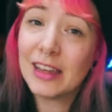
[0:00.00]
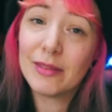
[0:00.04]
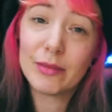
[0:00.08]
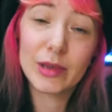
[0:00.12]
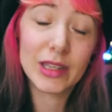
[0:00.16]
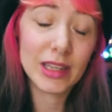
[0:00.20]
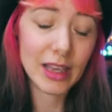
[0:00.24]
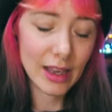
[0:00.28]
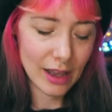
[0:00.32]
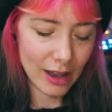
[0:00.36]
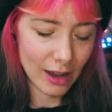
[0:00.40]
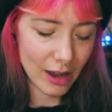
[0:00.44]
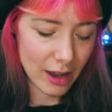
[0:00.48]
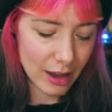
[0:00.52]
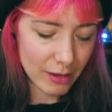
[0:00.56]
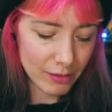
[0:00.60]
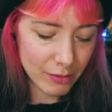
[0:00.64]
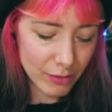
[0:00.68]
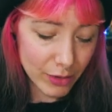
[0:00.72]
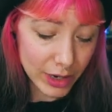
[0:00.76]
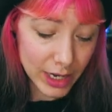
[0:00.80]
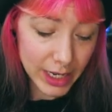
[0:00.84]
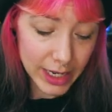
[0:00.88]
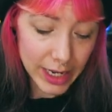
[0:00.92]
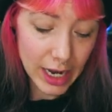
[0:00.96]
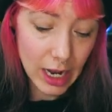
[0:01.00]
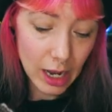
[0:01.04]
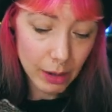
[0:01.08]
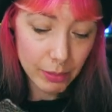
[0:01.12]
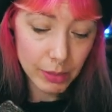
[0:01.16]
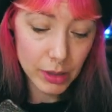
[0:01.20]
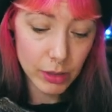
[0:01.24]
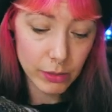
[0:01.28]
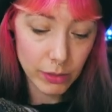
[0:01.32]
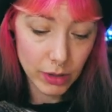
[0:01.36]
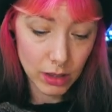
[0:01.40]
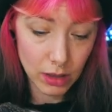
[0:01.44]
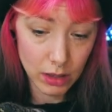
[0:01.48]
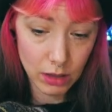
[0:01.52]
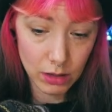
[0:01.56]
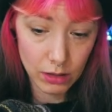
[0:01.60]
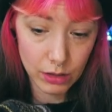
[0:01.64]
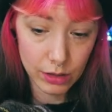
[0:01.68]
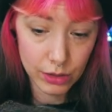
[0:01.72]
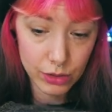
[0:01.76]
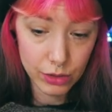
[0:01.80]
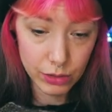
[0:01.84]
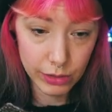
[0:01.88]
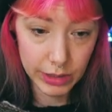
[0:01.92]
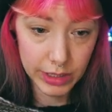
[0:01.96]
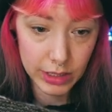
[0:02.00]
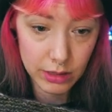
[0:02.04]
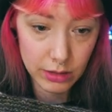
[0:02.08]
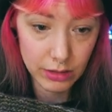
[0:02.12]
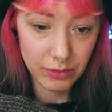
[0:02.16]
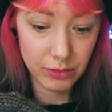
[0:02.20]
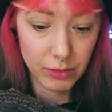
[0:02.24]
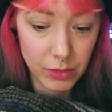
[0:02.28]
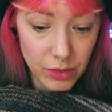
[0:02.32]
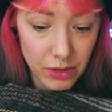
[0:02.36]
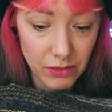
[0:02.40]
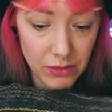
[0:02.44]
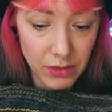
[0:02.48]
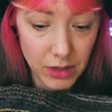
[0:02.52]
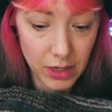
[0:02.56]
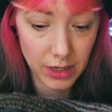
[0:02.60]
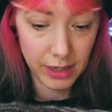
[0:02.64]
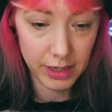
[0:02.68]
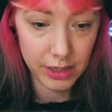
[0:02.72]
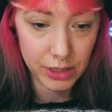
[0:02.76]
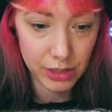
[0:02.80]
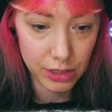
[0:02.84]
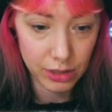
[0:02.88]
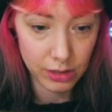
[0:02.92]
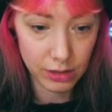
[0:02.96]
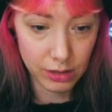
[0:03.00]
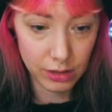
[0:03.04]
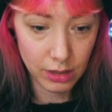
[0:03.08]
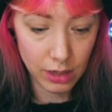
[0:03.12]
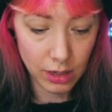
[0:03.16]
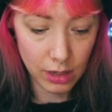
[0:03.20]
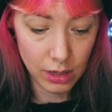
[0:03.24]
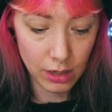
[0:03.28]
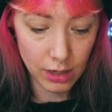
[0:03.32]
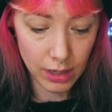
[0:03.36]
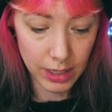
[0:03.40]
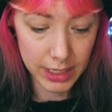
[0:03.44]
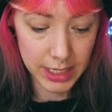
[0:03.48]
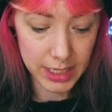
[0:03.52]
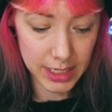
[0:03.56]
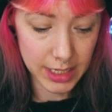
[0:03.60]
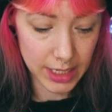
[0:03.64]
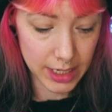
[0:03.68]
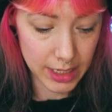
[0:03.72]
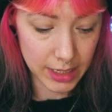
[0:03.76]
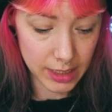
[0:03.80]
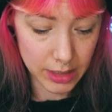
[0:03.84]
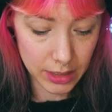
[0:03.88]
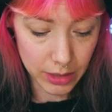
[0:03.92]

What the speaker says: yeah, I'm really happy with the choice of modification I did.